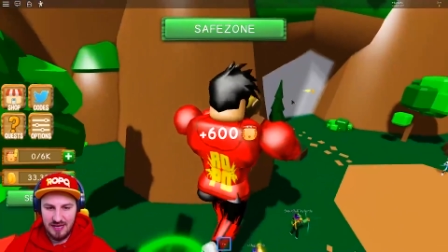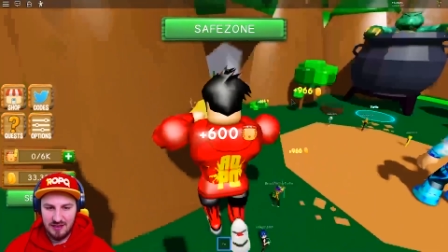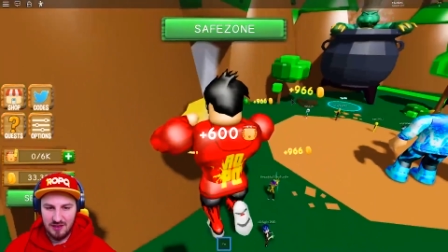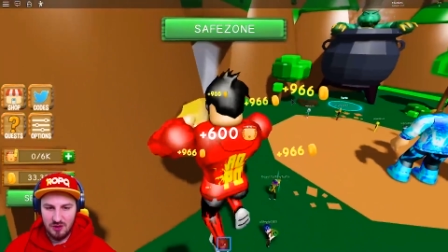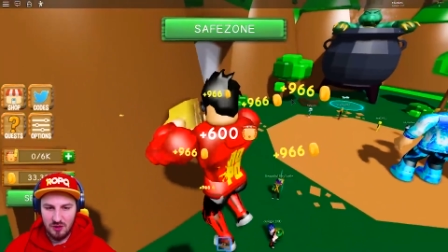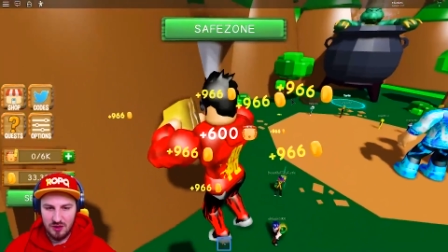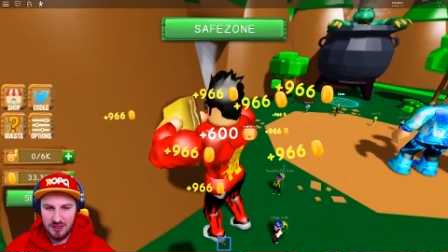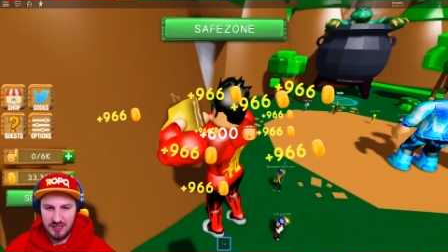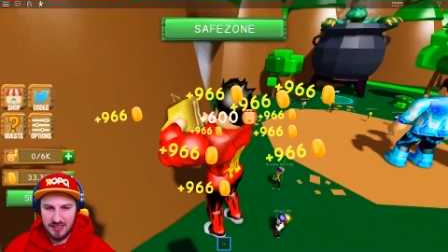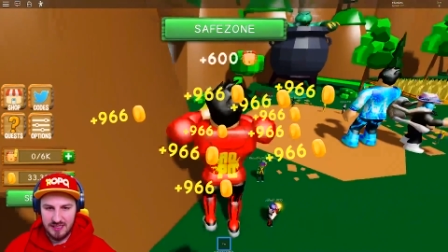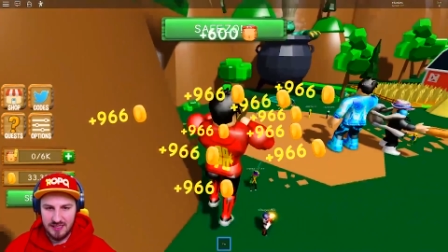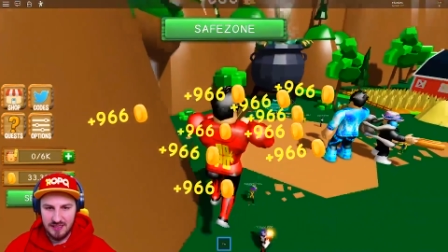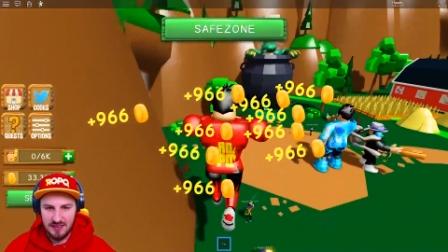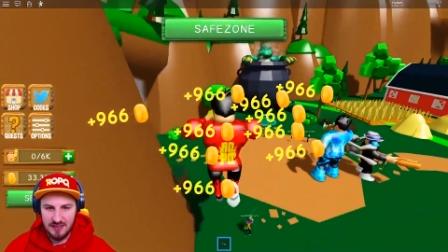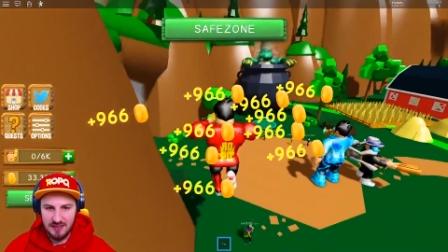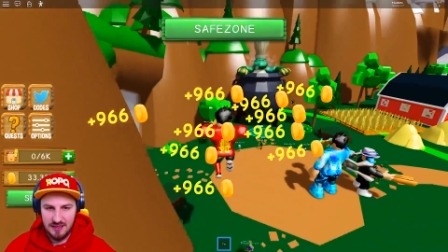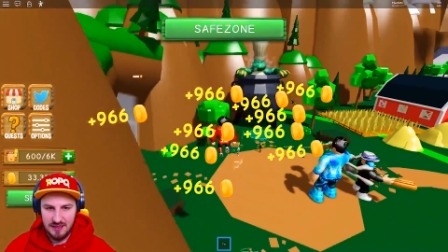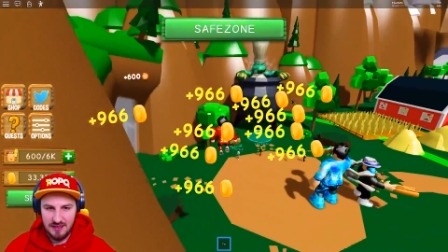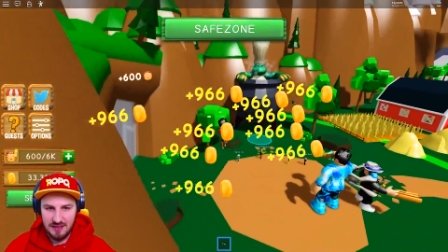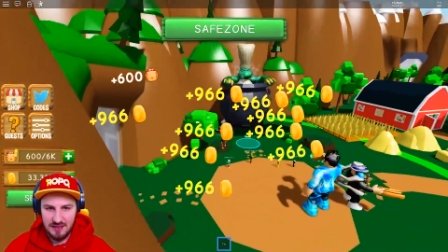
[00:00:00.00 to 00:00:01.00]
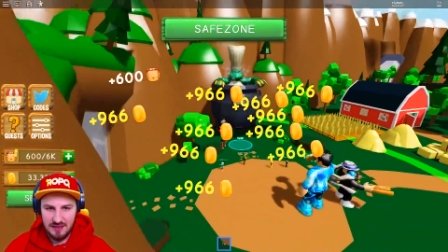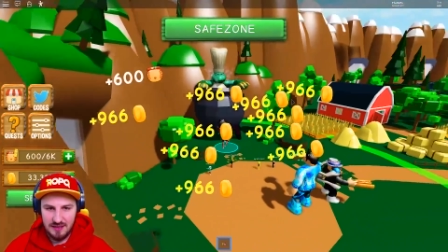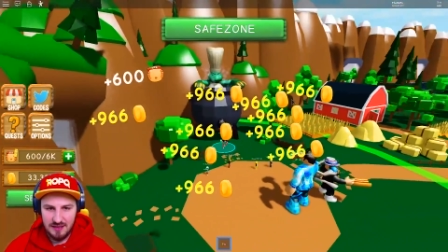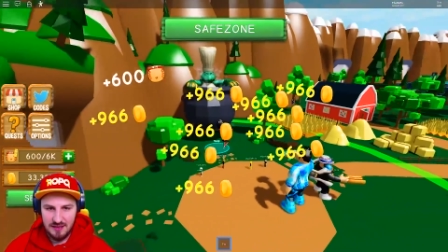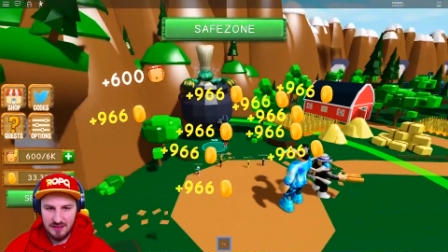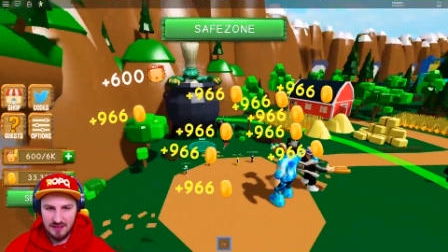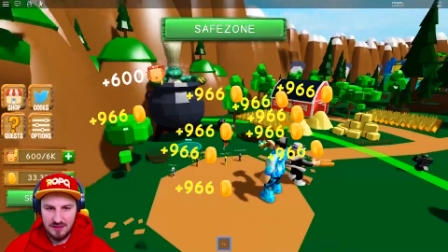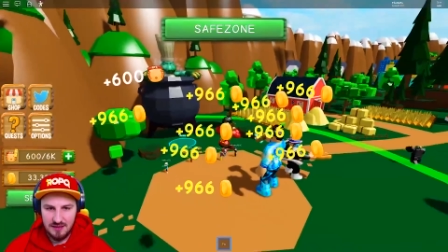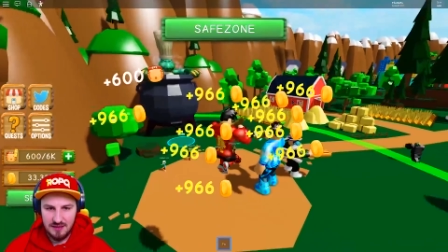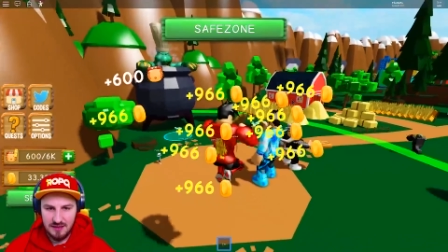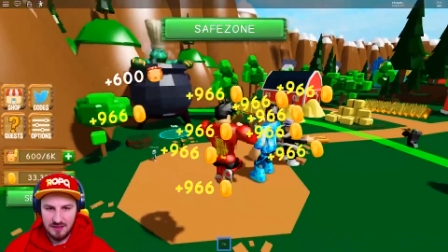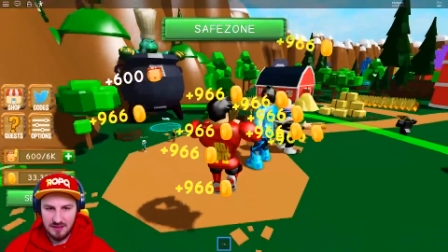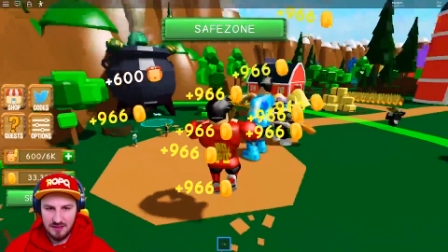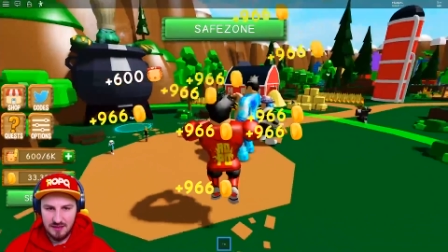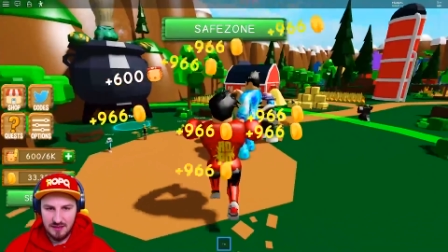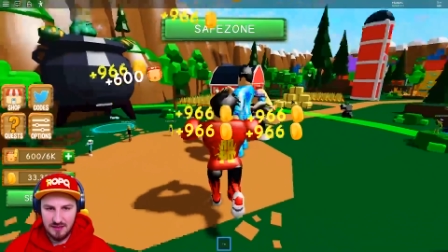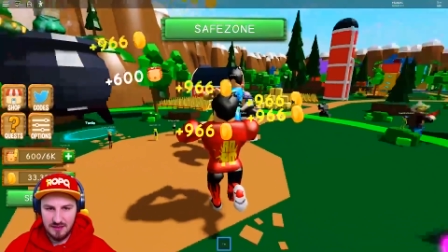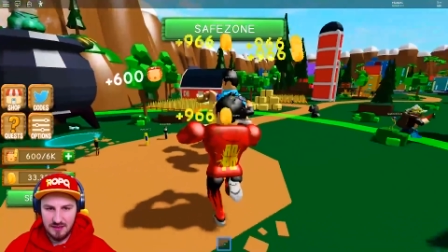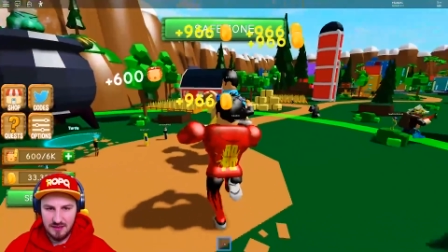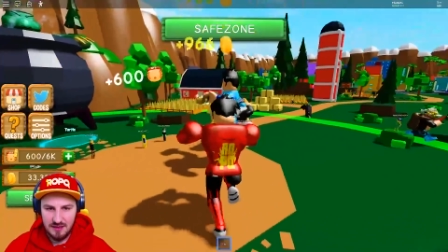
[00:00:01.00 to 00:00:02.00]
get a cookie? I
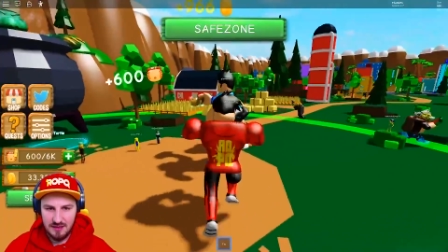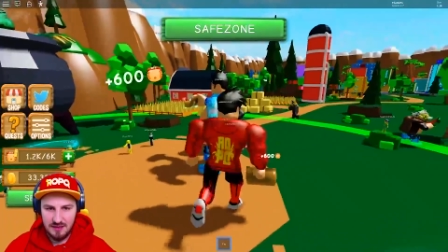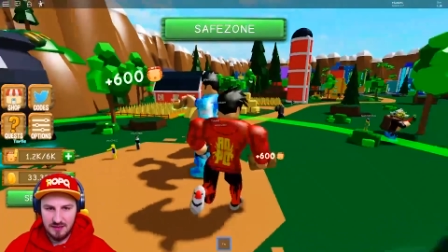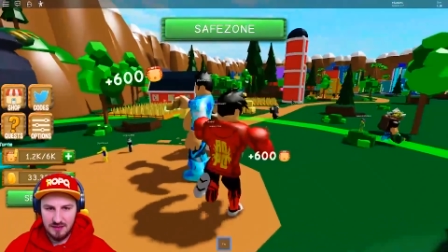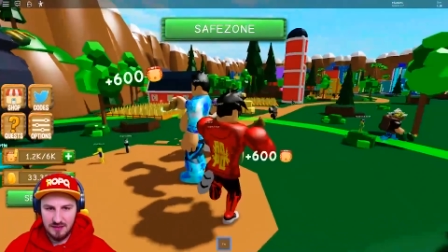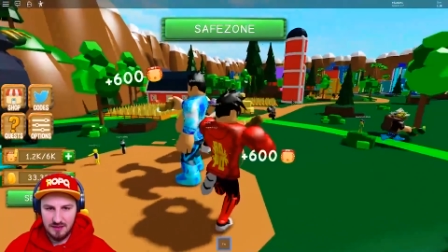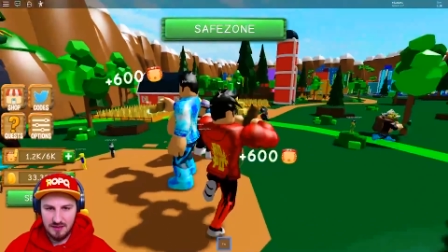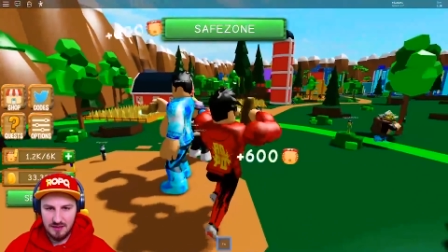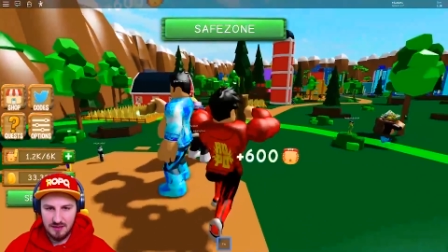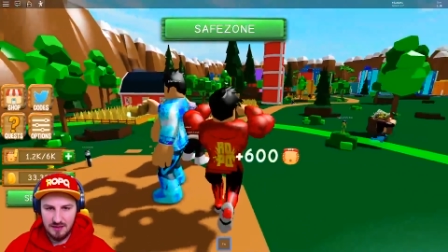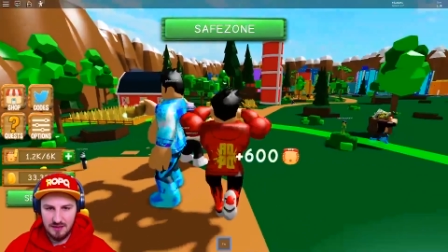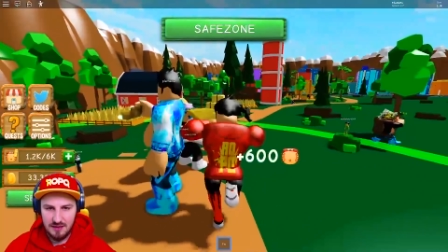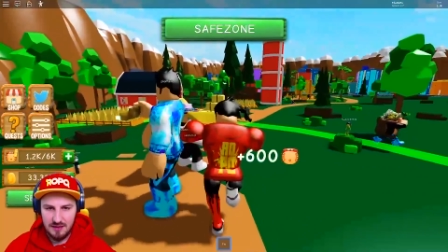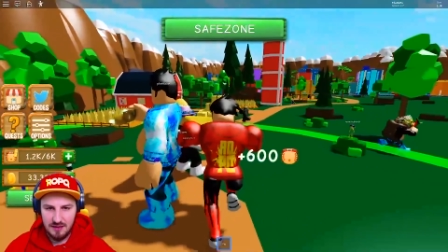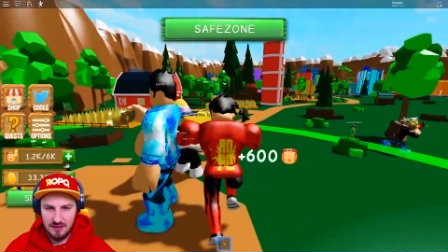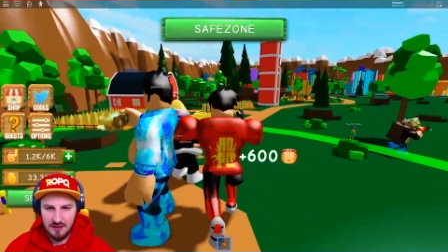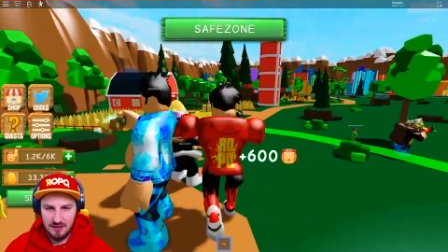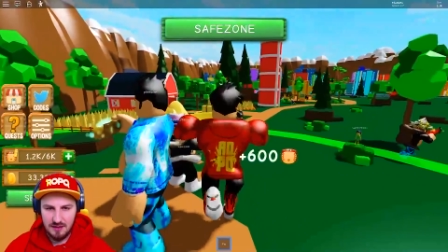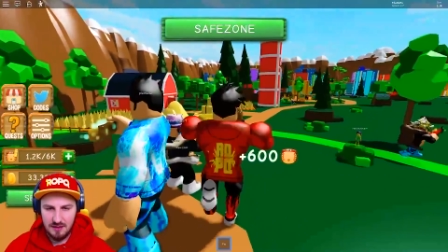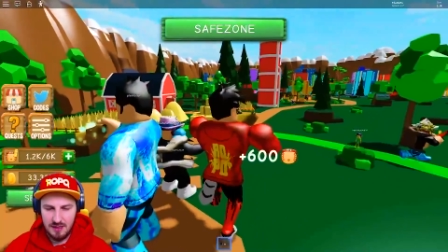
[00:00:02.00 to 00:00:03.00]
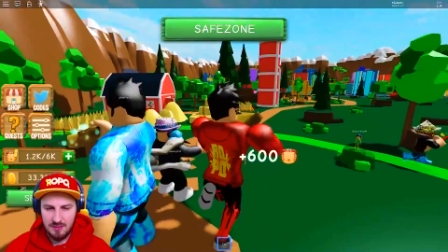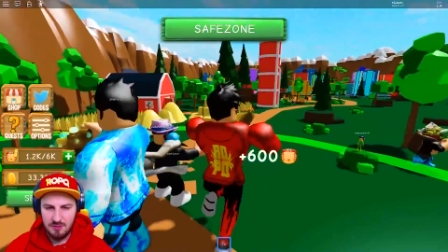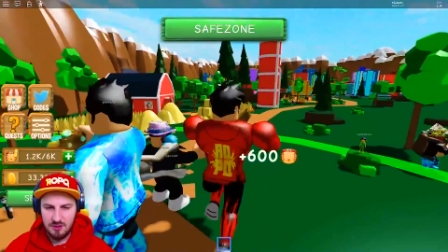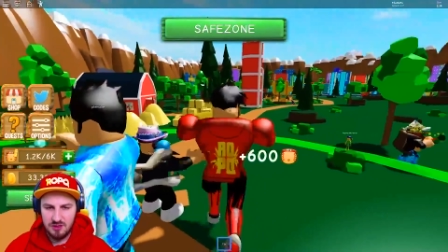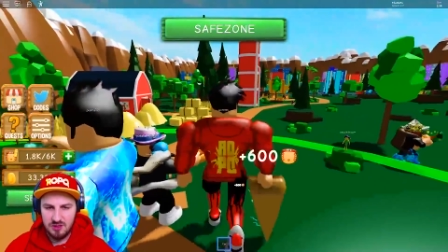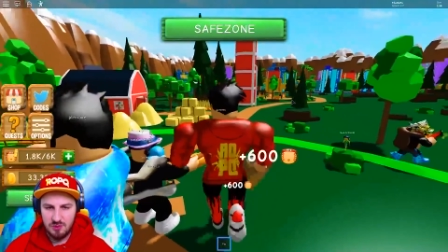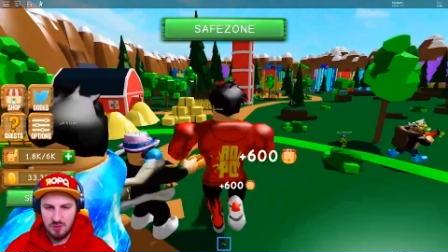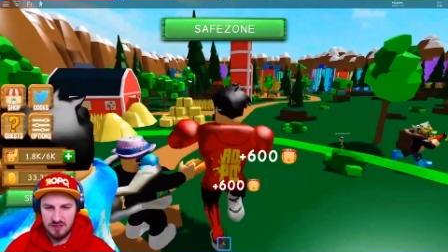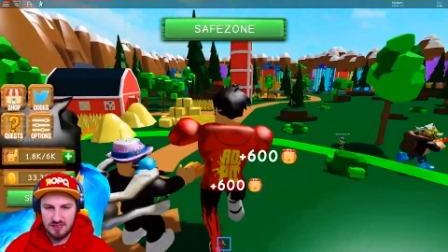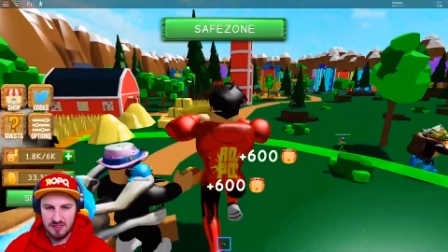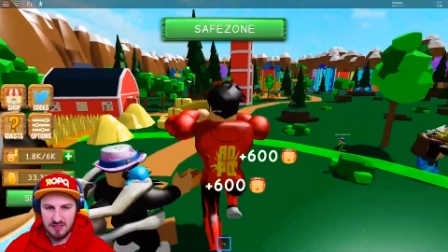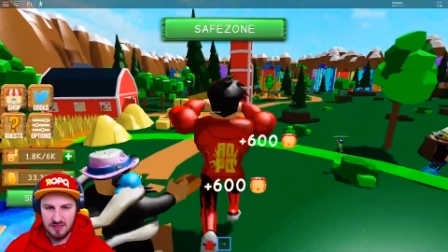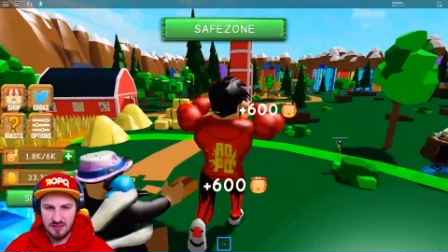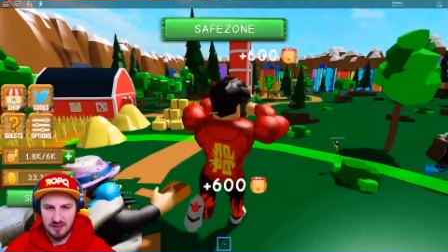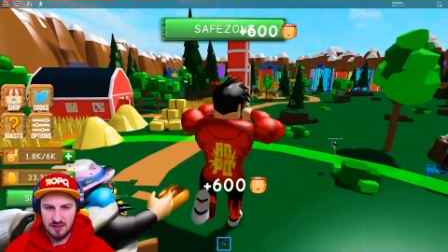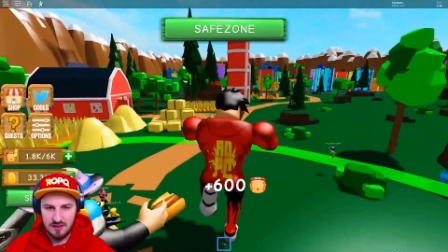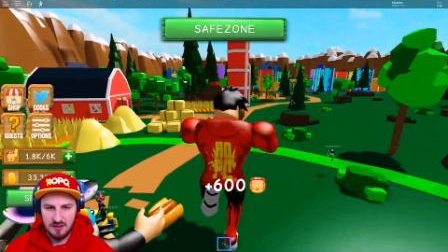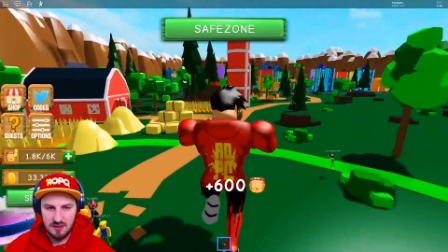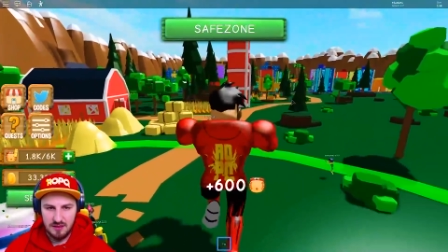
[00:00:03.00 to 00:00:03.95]
bought it. How much was it?